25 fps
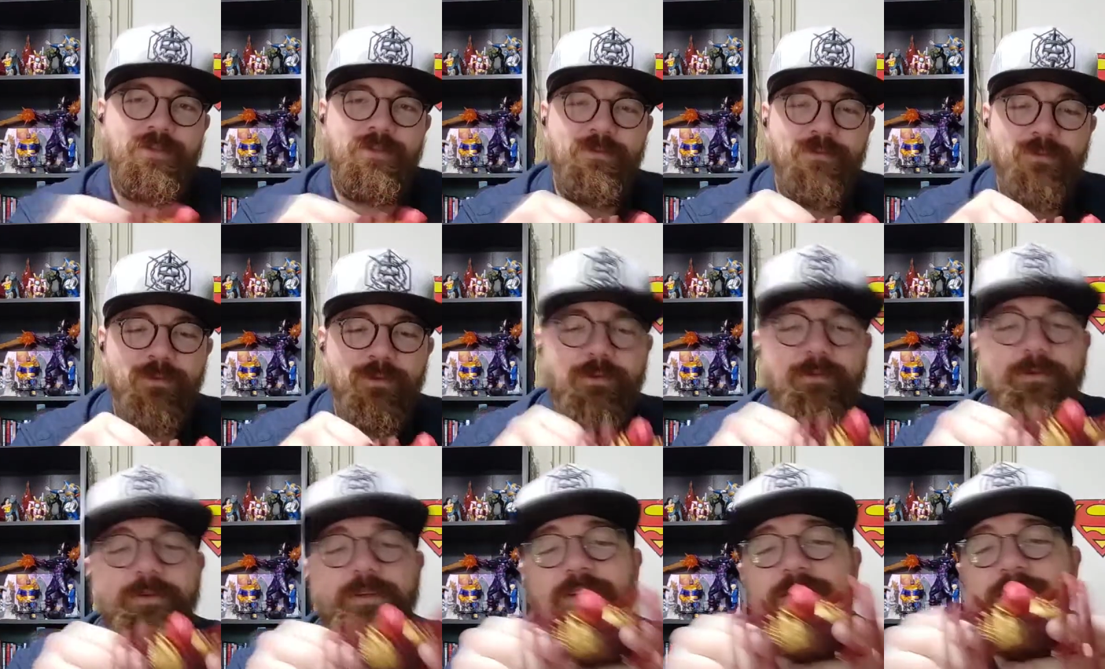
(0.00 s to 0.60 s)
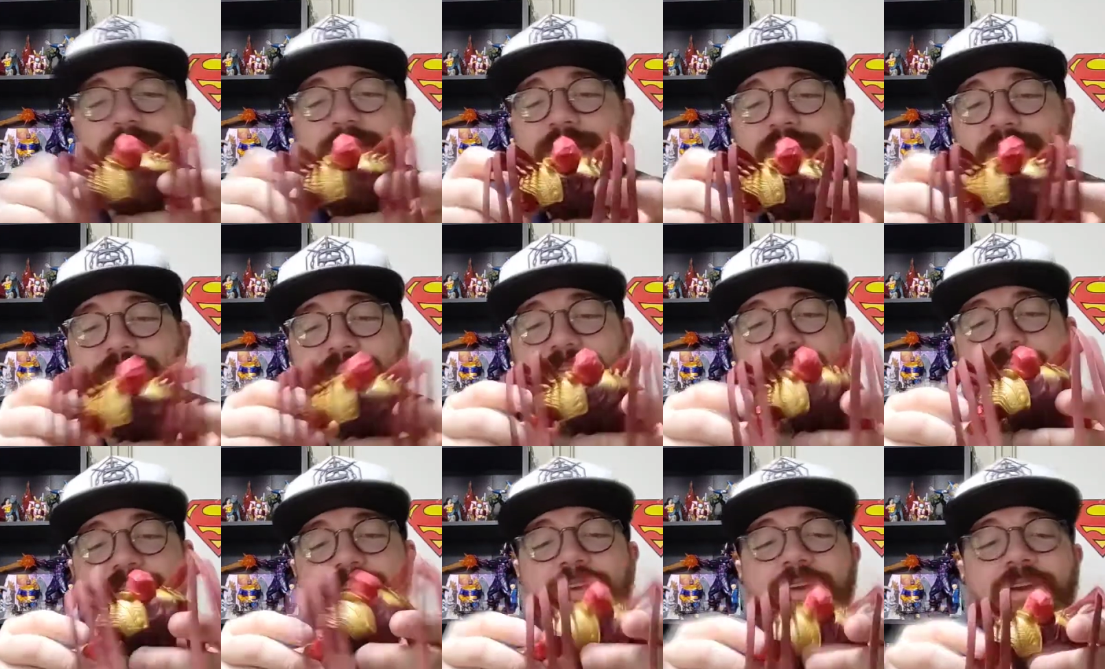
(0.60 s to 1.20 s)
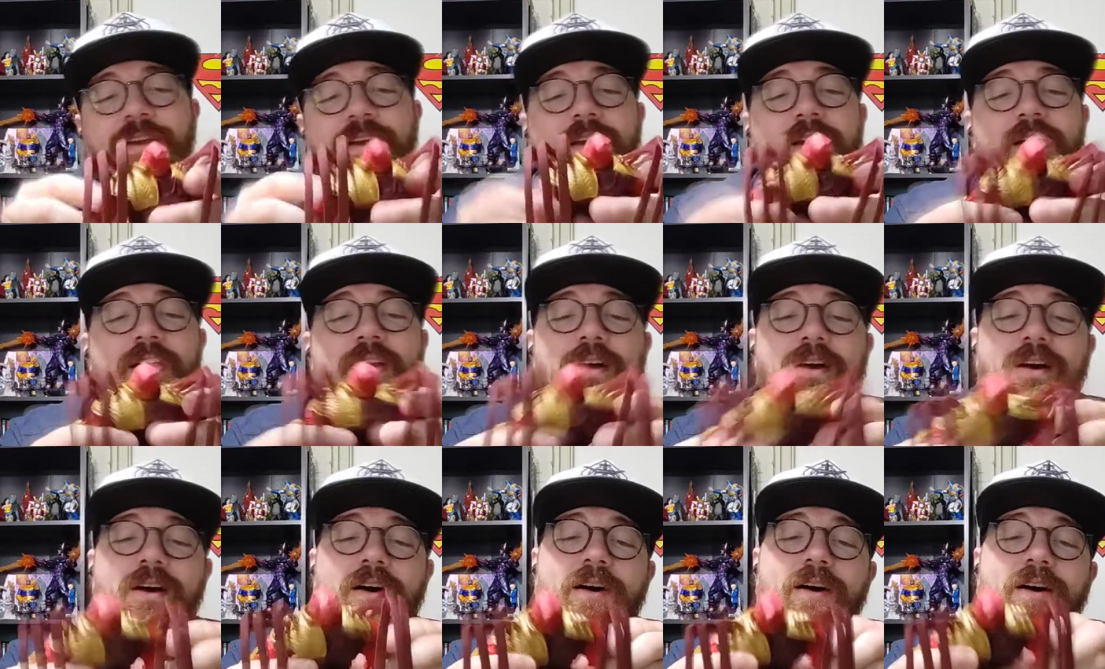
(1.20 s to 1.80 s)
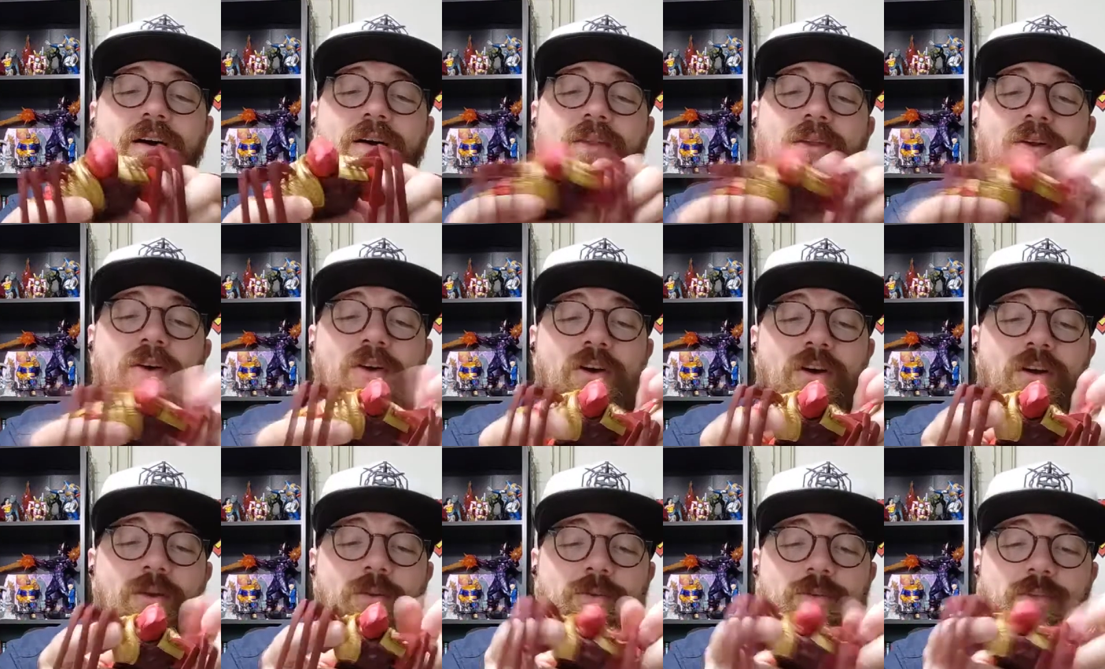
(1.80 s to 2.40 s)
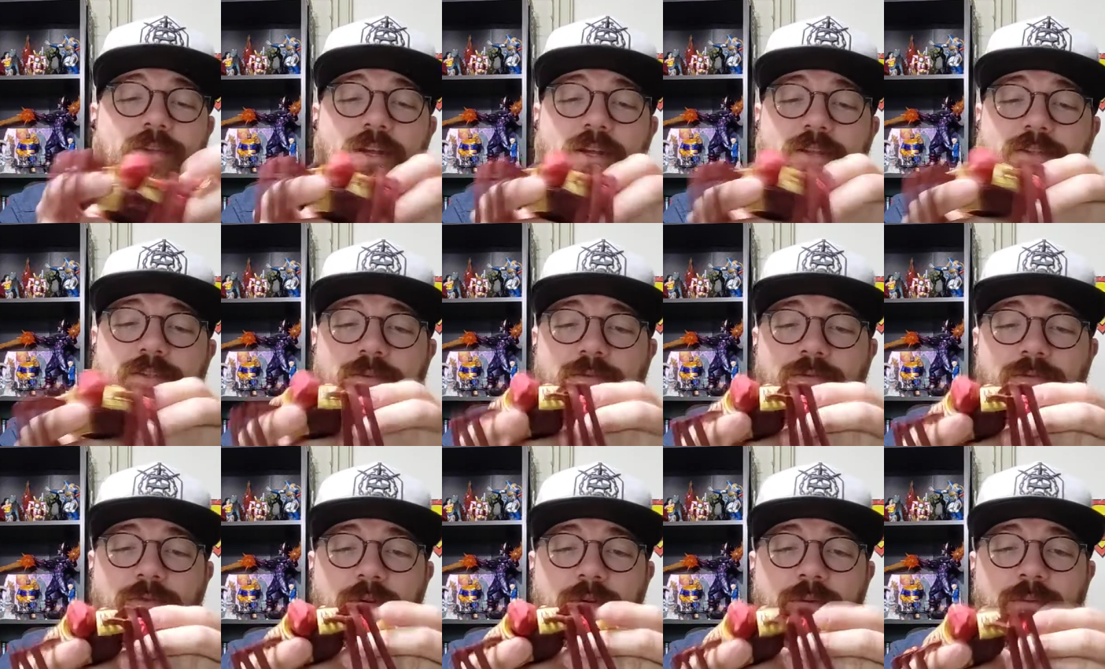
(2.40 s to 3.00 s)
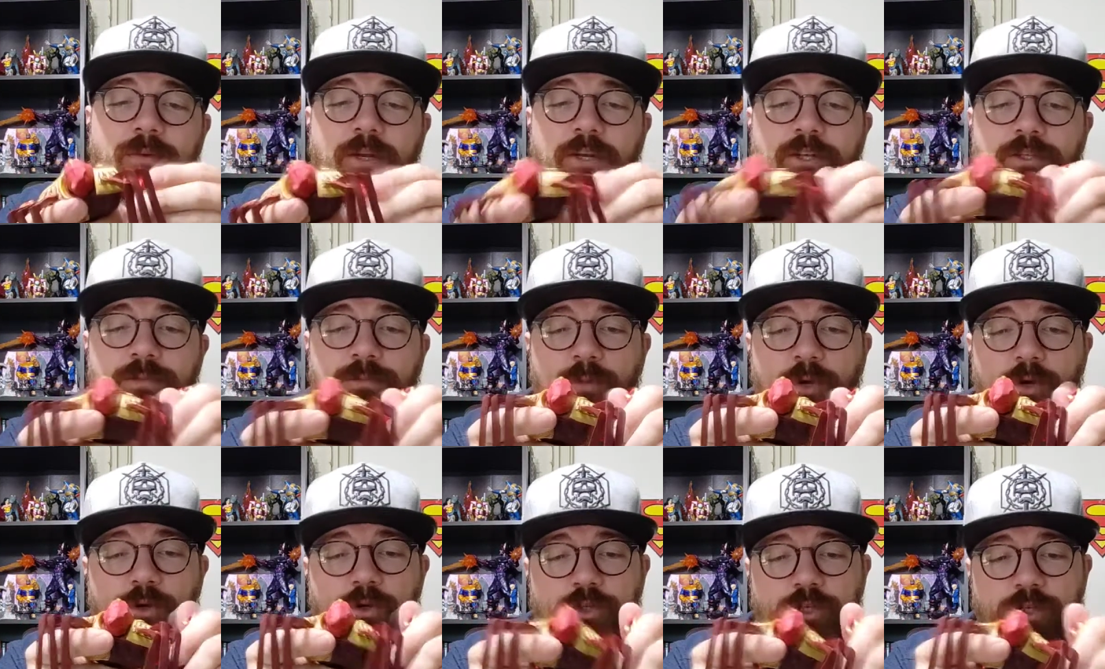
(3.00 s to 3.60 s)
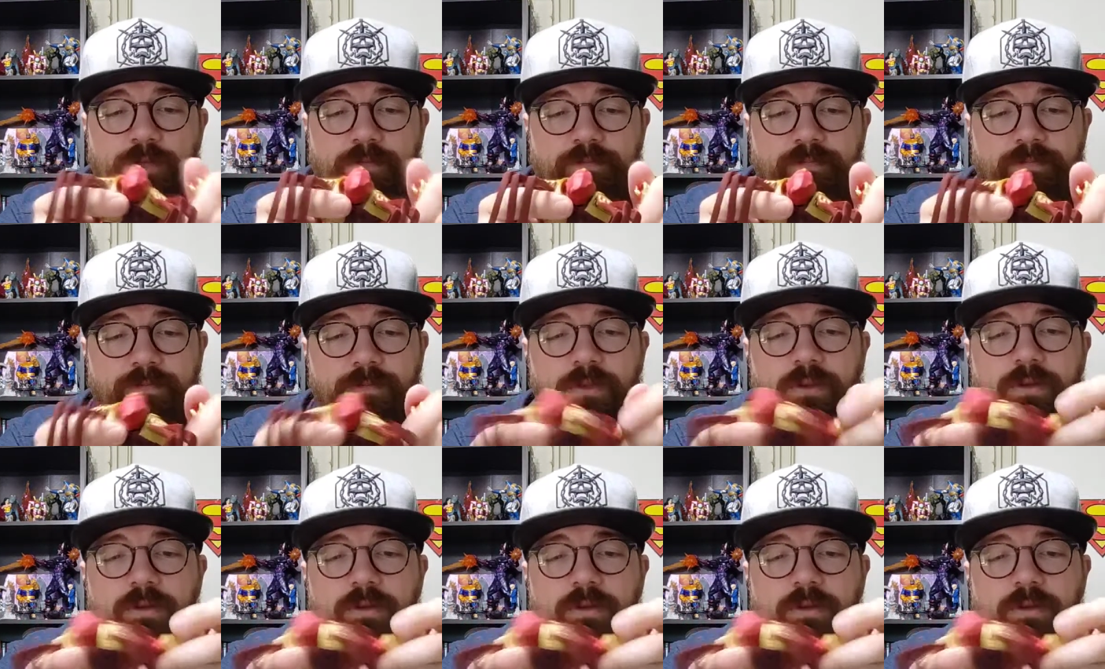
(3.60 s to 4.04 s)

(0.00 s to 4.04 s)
is really ridiculous. The arms, lots of free range motion.